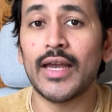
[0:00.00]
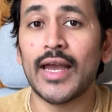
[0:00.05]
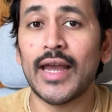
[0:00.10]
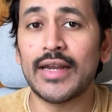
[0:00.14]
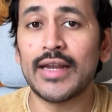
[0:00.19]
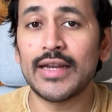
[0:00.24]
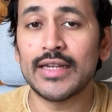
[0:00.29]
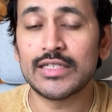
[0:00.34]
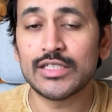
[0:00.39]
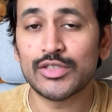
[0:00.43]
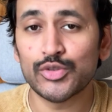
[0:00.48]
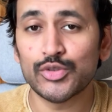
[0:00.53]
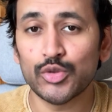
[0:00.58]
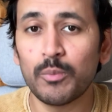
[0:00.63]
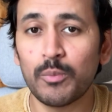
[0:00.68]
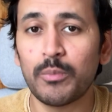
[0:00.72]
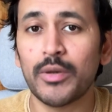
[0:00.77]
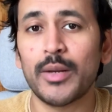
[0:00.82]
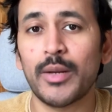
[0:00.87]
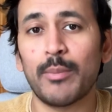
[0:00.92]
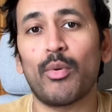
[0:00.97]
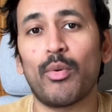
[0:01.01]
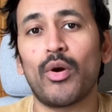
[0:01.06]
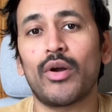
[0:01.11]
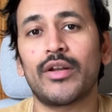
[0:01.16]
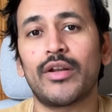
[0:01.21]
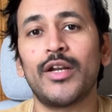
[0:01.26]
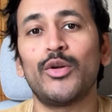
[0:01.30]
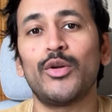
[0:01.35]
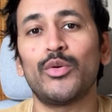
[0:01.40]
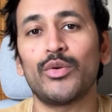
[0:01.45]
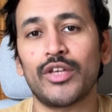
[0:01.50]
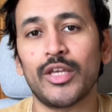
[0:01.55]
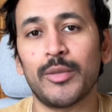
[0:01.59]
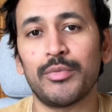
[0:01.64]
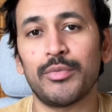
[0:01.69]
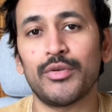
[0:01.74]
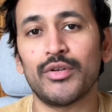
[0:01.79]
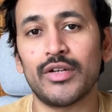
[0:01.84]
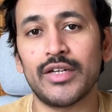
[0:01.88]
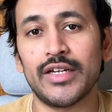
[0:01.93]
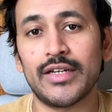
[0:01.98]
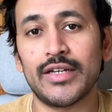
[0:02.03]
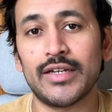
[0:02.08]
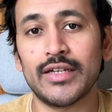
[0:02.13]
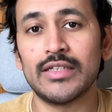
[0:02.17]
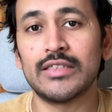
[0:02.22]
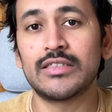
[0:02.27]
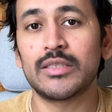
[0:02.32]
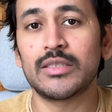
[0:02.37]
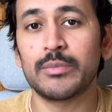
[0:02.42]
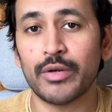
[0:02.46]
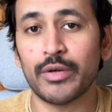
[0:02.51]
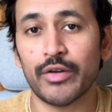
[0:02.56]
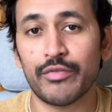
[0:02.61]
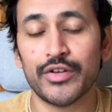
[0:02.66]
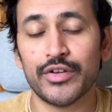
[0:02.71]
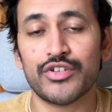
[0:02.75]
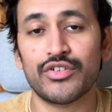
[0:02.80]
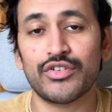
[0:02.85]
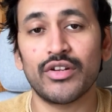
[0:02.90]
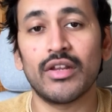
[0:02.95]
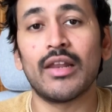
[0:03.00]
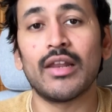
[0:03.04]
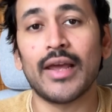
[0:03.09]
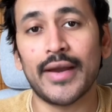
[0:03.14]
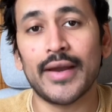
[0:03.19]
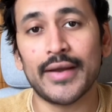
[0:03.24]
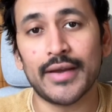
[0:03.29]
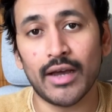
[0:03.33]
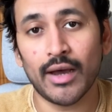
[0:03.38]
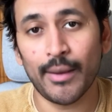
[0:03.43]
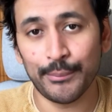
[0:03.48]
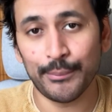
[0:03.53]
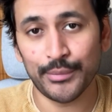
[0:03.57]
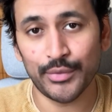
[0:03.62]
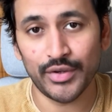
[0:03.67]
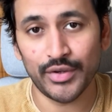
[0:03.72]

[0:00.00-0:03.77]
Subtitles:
and it's super important to keep your details professional and up to